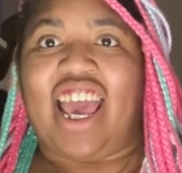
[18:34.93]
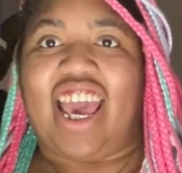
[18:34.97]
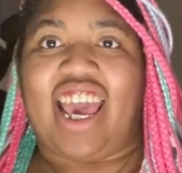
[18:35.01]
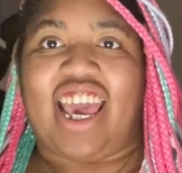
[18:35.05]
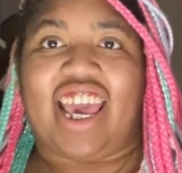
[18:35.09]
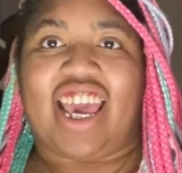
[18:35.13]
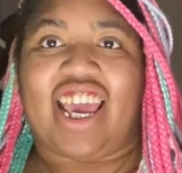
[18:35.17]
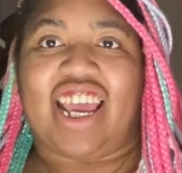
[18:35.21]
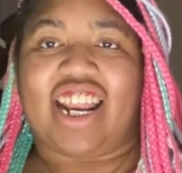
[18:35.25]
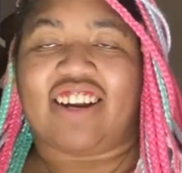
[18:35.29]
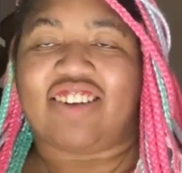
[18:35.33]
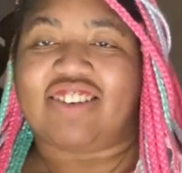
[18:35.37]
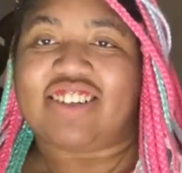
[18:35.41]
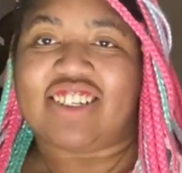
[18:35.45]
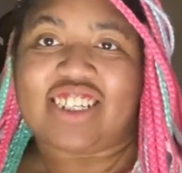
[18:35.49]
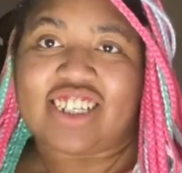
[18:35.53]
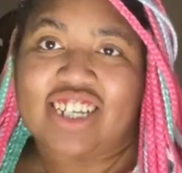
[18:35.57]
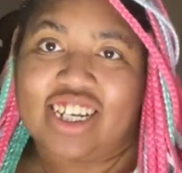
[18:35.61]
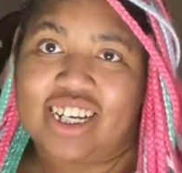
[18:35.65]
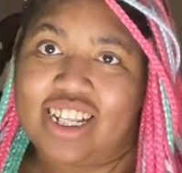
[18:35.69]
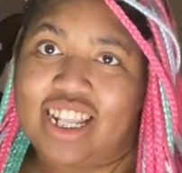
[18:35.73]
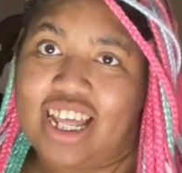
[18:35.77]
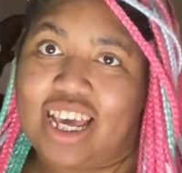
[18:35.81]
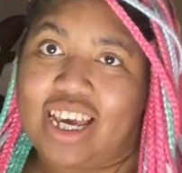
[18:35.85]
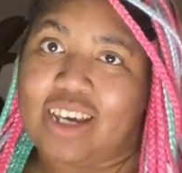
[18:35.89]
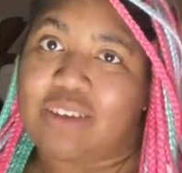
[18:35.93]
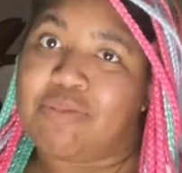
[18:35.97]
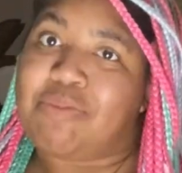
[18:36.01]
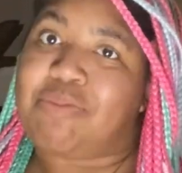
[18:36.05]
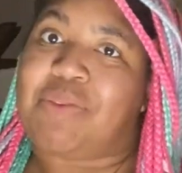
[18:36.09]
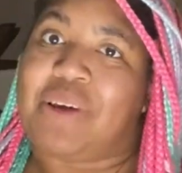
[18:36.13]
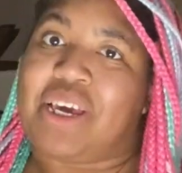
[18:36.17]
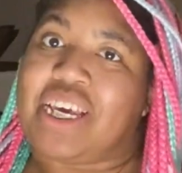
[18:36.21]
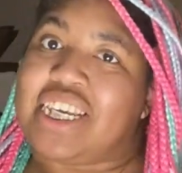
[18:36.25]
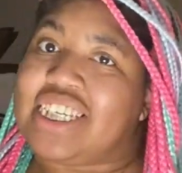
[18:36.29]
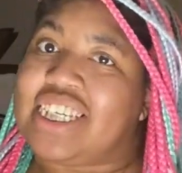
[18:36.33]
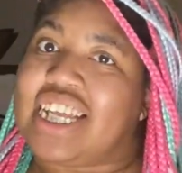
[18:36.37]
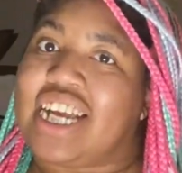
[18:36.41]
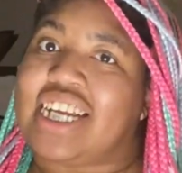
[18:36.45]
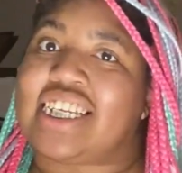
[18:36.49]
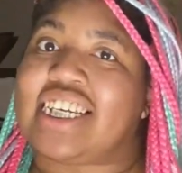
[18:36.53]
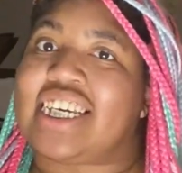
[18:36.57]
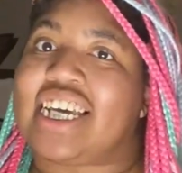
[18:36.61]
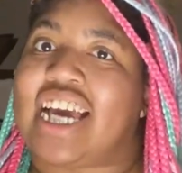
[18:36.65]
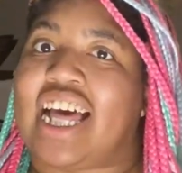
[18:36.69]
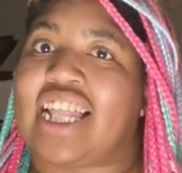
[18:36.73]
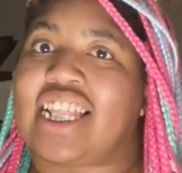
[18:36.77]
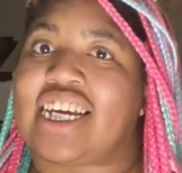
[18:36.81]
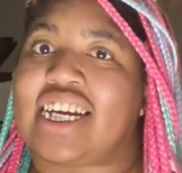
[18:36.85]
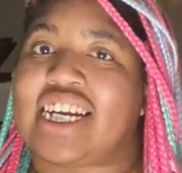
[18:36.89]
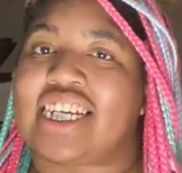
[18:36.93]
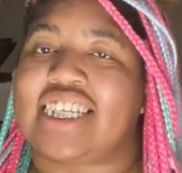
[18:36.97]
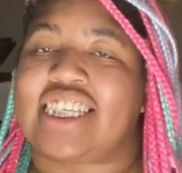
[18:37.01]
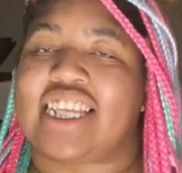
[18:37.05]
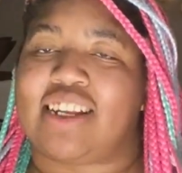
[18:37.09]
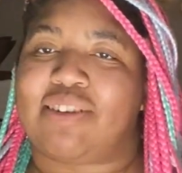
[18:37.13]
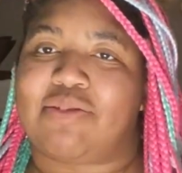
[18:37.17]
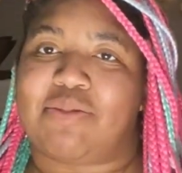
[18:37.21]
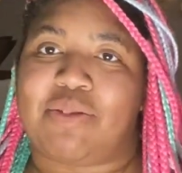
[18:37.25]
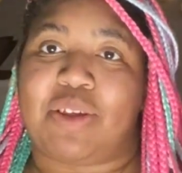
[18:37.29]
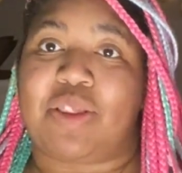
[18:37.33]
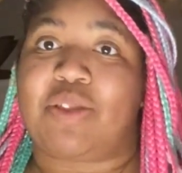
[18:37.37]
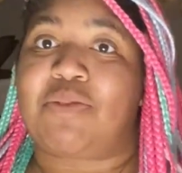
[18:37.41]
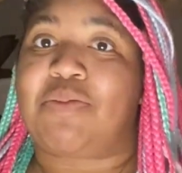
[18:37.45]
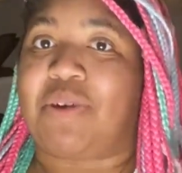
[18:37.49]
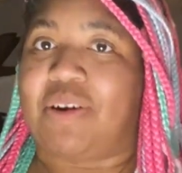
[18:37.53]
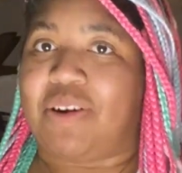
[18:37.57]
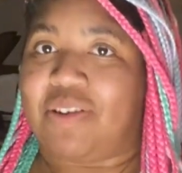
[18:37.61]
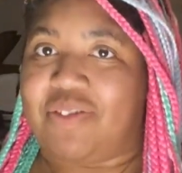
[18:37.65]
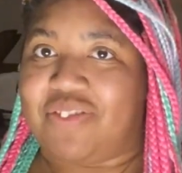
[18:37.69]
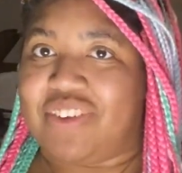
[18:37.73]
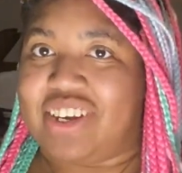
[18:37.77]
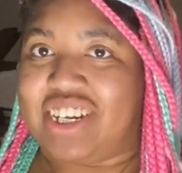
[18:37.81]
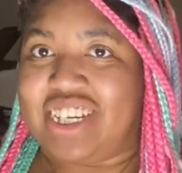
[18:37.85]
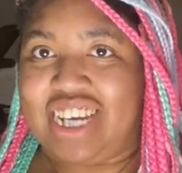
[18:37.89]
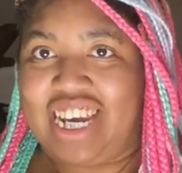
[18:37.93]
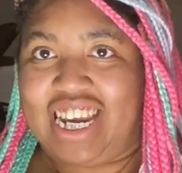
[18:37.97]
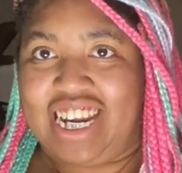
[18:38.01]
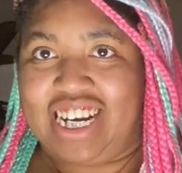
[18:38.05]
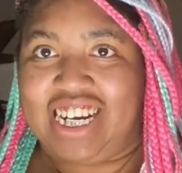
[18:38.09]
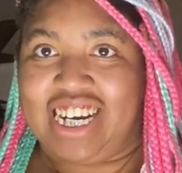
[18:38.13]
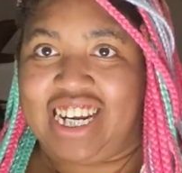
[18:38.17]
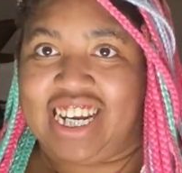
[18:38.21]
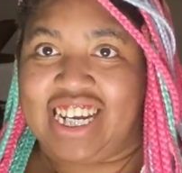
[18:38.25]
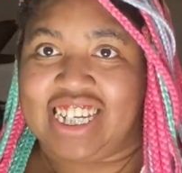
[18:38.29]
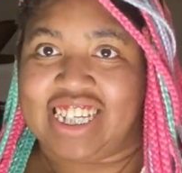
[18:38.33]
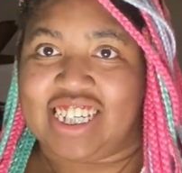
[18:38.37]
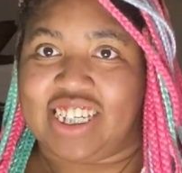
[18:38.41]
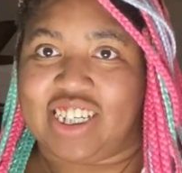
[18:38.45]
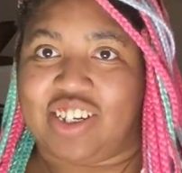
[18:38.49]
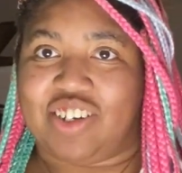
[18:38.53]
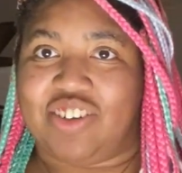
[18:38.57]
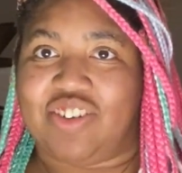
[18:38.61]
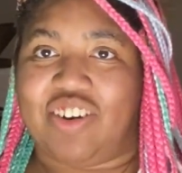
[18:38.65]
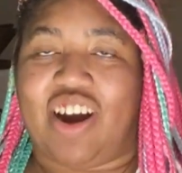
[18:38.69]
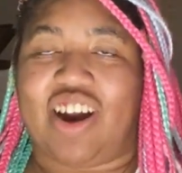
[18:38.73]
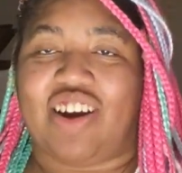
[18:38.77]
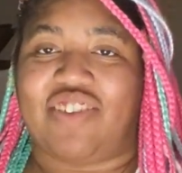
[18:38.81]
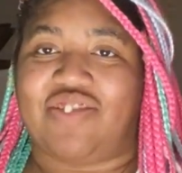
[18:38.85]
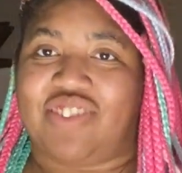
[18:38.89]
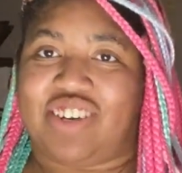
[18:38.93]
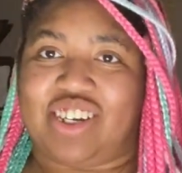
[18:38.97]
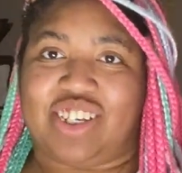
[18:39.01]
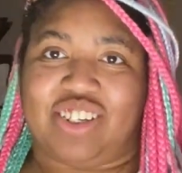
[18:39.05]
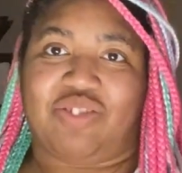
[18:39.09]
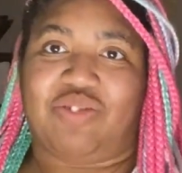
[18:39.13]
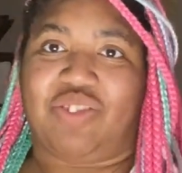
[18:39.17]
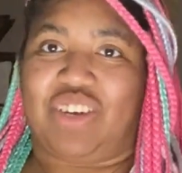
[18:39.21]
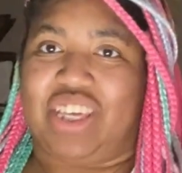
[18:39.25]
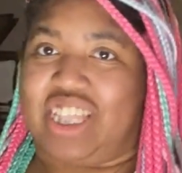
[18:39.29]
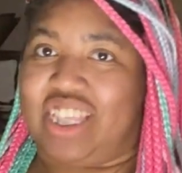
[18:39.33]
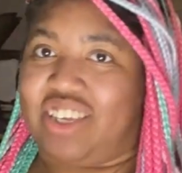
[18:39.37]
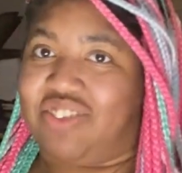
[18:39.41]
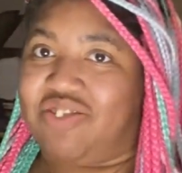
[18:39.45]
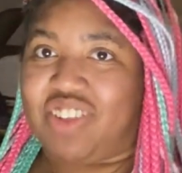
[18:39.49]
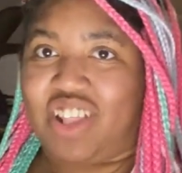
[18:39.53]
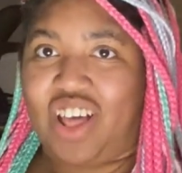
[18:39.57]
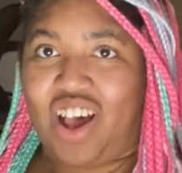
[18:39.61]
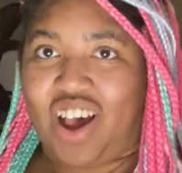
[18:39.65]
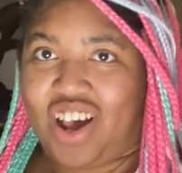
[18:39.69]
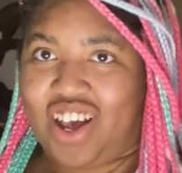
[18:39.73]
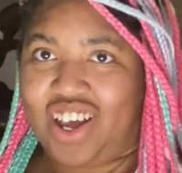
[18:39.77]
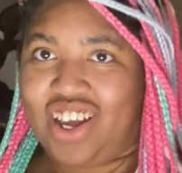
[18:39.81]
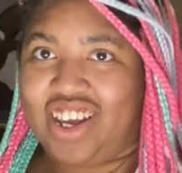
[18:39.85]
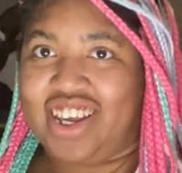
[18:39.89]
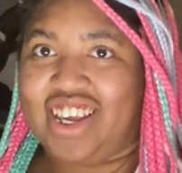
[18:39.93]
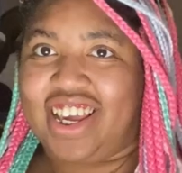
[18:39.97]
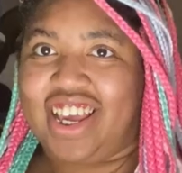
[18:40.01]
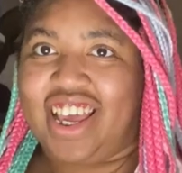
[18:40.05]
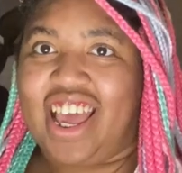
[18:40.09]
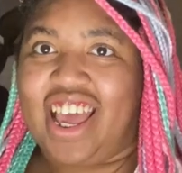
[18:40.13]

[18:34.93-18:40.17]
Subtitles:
And I'm just gonna like piece that together because that'll be the perfect ending to our first weekly vlog.